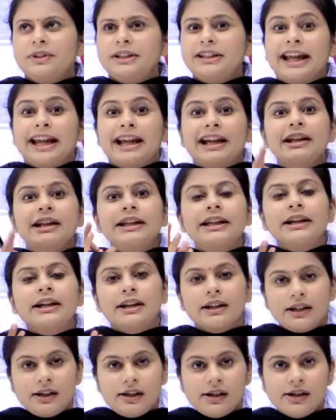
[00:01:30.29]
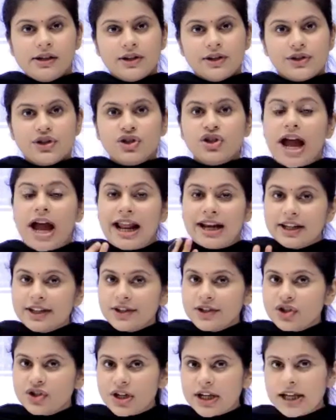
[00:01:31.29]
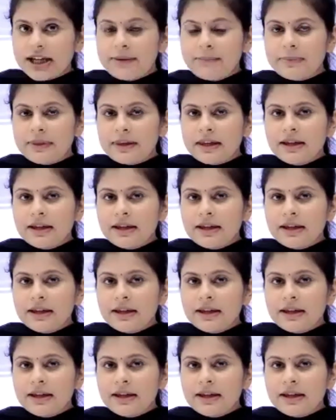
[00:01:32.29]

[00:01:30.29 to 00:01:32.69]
technical, challenging,